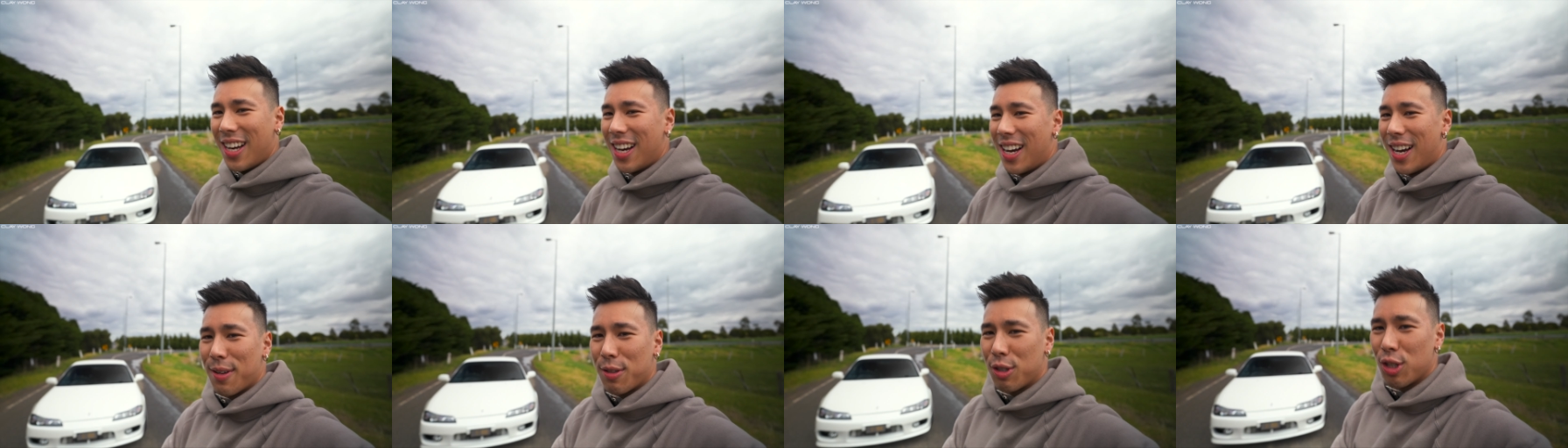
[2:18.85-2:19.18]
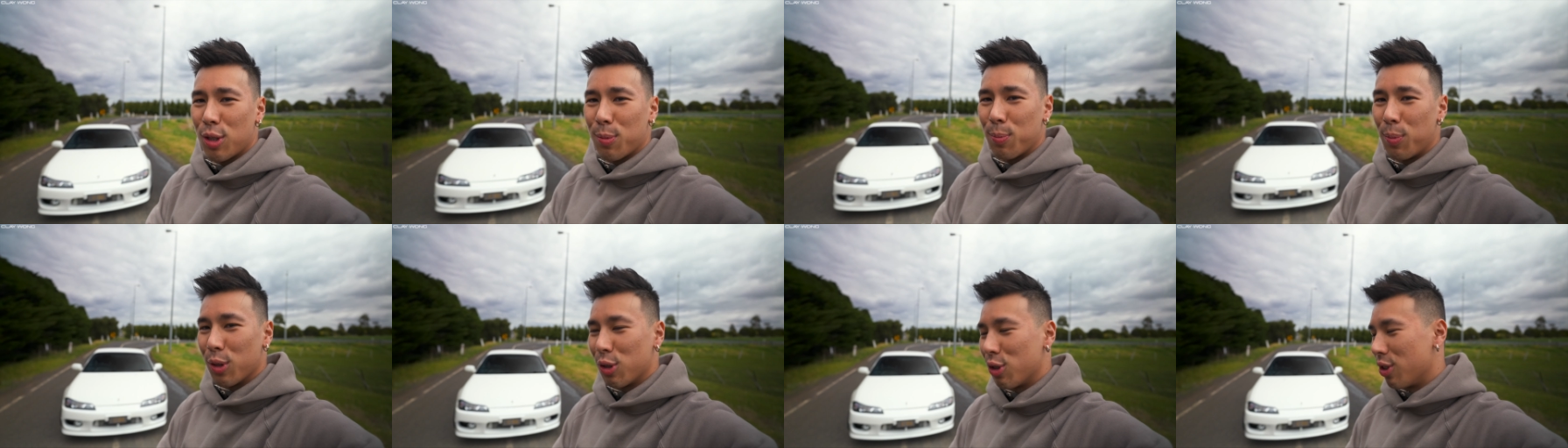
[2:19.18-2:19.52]
I
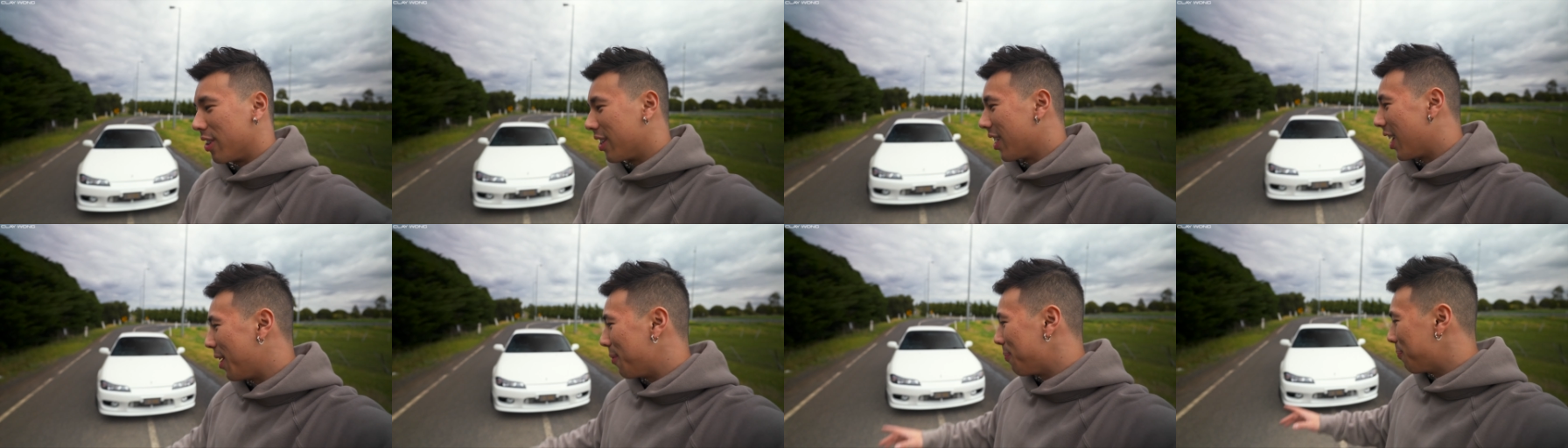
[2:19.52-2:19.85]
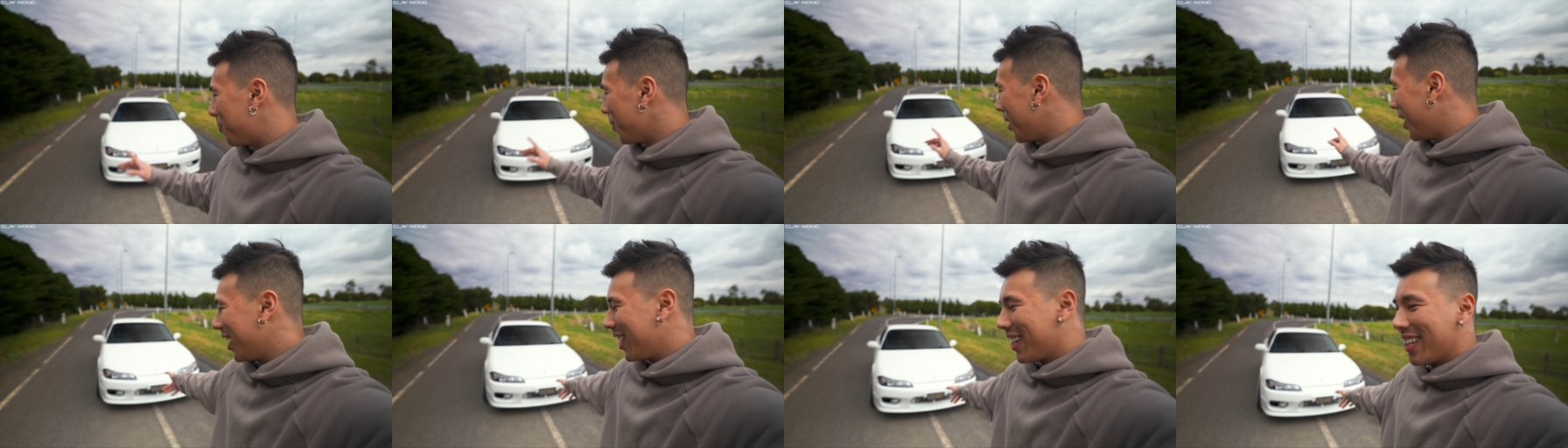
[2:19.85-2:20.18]
just butchered that,
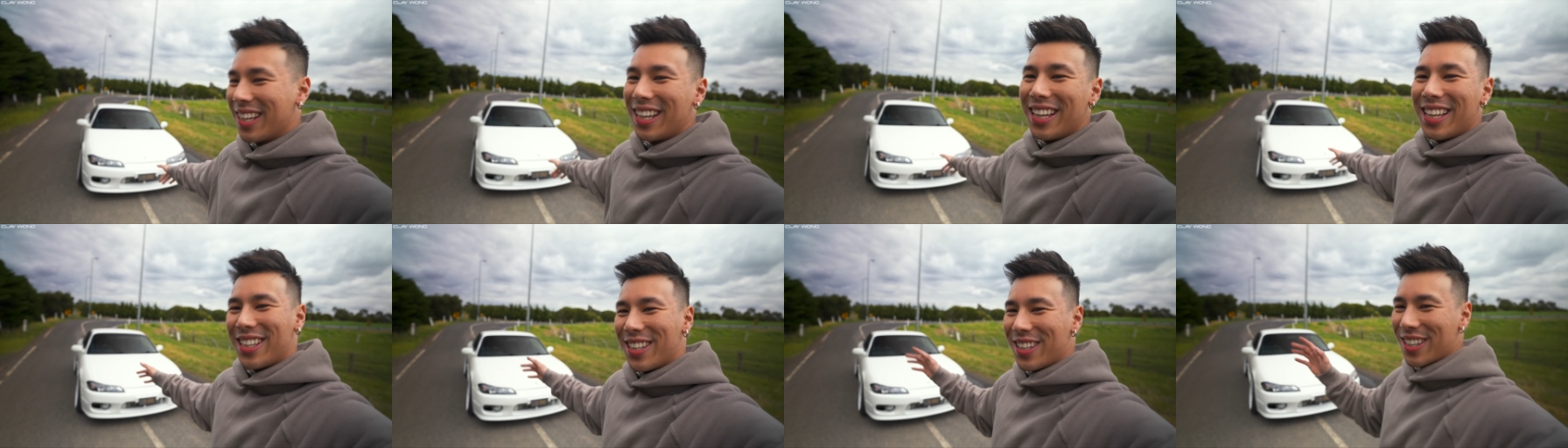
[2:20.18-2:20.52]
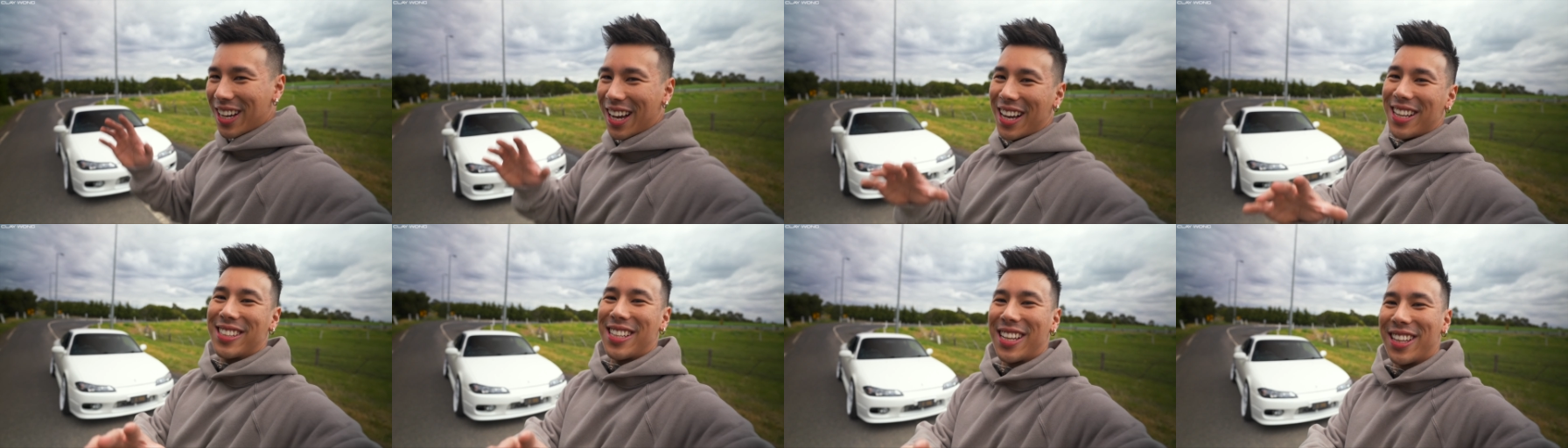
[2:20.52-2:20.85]
but you
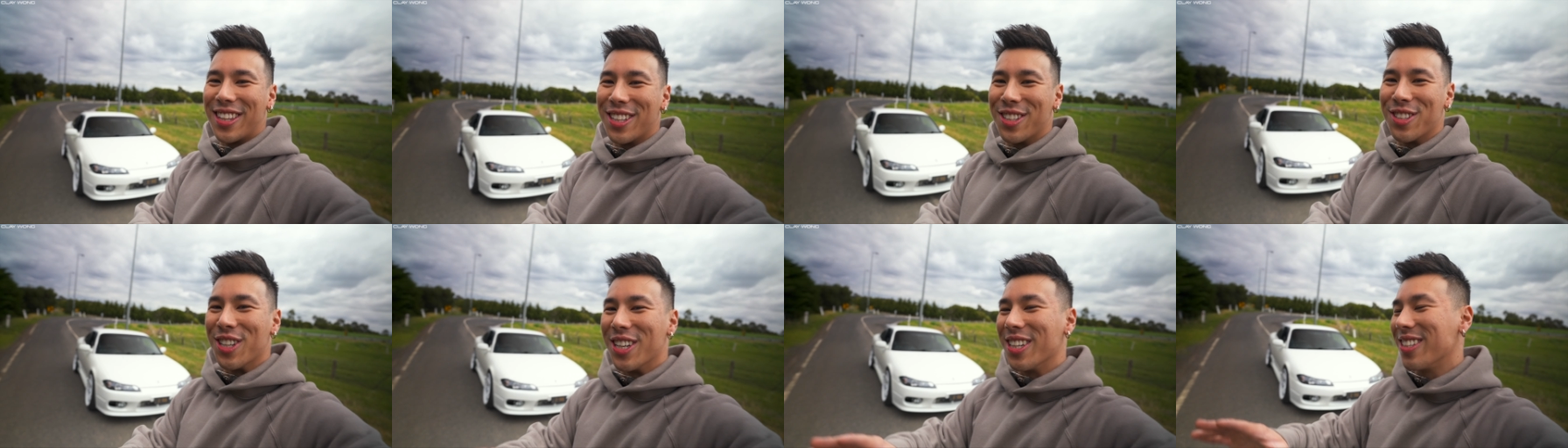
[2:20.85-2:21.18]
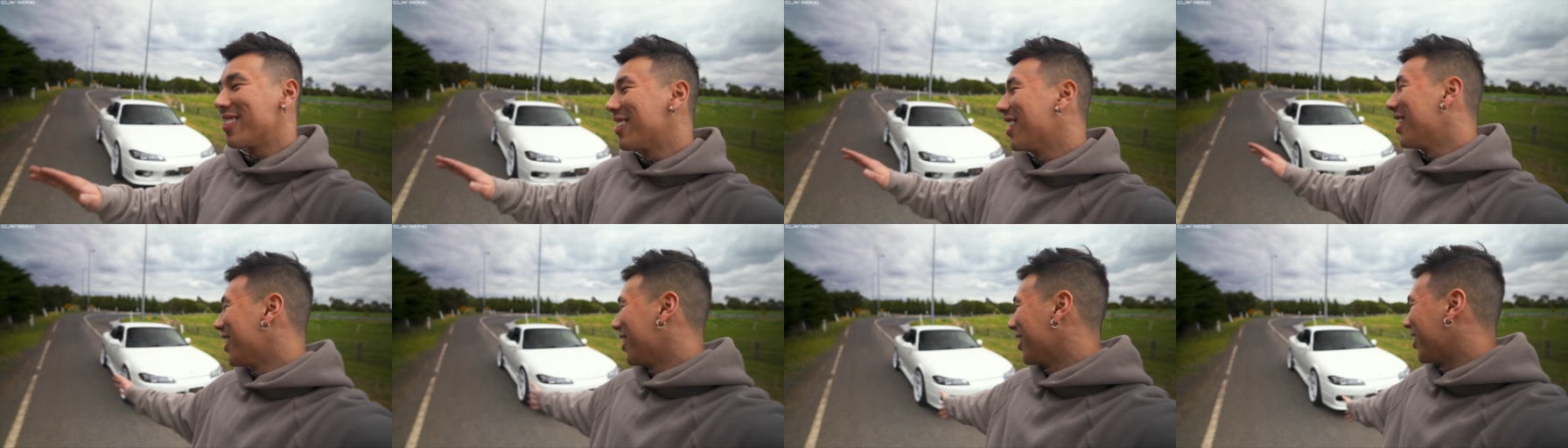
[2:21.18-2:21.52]
guys get the gist.
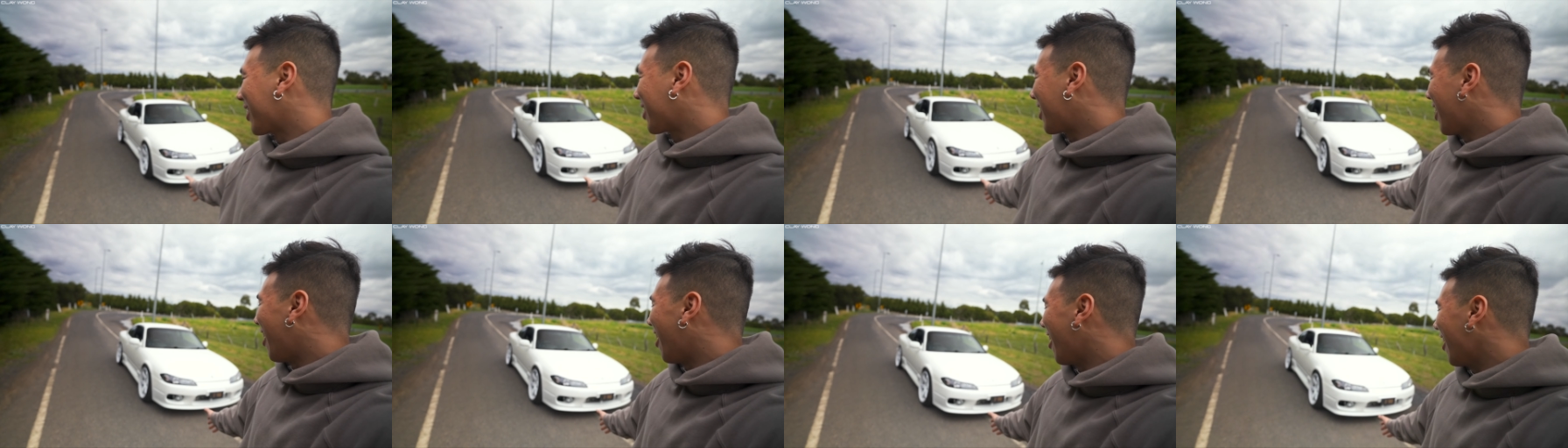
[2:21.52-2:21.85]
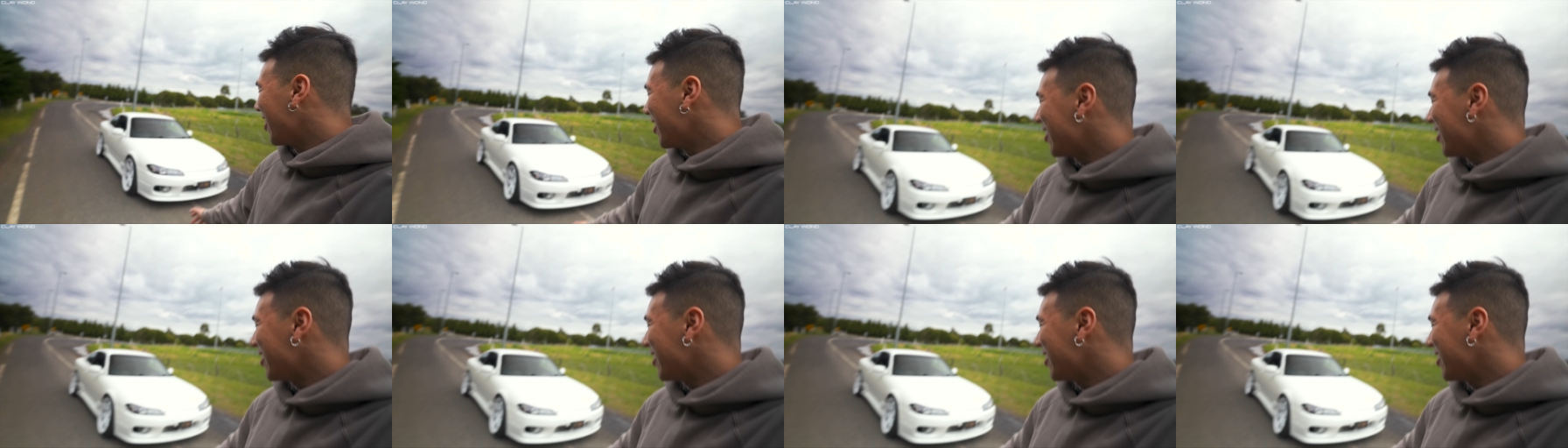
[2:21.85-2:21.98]
The car